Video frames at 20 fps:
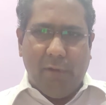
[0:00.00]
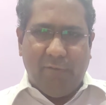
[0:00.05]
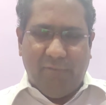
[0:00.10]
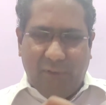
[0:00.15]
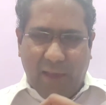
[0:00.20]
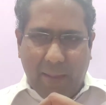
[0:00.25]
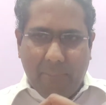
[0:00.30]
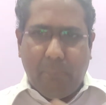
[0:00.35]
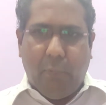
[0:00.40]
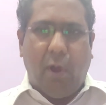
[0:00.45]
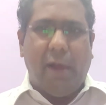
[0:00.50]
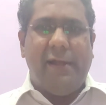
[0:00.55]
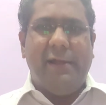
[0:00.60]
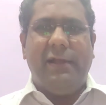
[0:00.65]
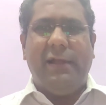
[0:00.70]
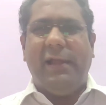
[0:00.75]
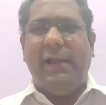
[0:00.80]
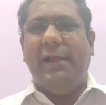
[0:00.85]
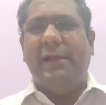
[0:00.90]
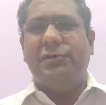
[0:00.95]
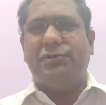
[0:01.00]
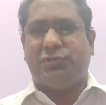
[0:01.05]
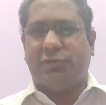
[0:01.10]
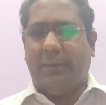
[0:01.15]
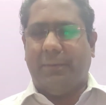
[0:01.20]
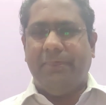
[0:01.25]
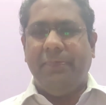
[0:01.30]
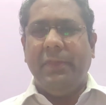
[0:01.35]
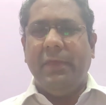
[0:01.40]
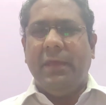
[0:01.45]
flamboyant
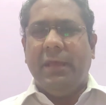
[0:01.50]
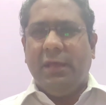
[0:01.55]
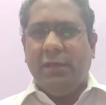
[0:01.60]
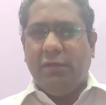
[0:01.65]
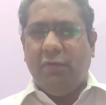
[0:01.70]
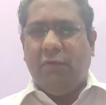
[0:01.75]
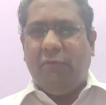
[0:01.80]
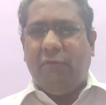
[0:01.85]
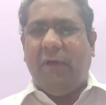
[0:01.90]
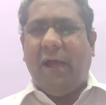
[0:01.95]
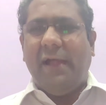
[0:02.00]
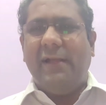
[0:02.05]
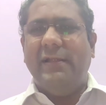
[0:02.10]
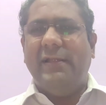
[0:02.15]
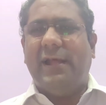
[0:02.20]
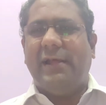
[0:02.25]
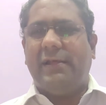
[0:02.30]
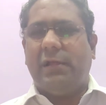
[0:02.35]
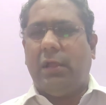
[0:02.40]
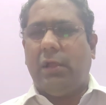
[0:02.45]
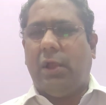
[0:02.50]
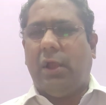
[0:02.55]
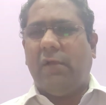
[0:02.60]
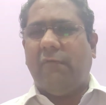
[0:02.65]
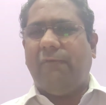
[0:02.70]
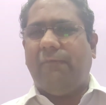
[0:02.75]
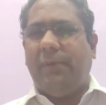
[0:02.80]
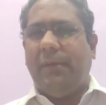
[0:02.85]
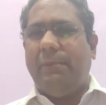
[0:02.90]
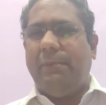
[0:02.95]
leadership, you find that a lot
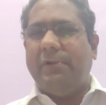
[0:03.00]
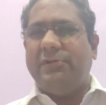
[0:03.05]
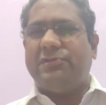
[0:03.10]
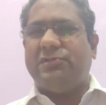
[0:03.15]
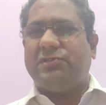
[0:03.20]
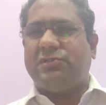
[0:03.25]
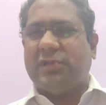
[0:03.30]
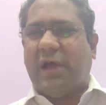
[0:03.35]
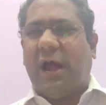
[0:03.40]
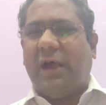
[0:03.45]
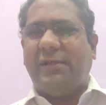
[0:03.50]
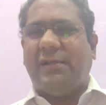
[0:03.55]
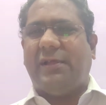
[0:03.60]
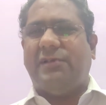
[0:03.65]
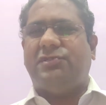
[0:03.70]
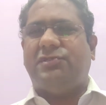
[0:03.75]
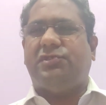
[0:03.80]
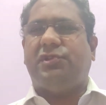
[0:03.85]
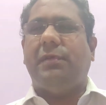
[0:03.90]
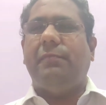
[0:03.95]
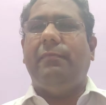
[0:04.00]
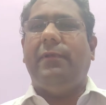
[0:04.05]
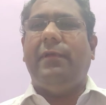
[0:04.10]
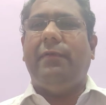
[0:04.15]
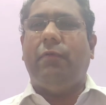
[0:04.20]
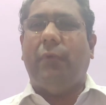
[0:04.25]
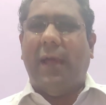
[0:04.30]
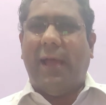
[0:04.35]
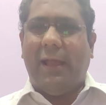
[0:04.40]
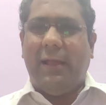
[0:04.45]
of people start
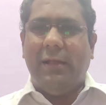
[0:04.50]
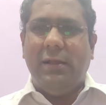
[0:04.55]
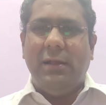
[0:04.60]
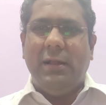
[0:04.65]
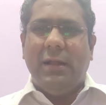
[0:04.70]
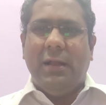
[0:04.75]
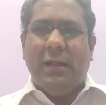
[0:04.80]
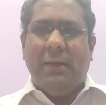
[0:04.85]
extremely well,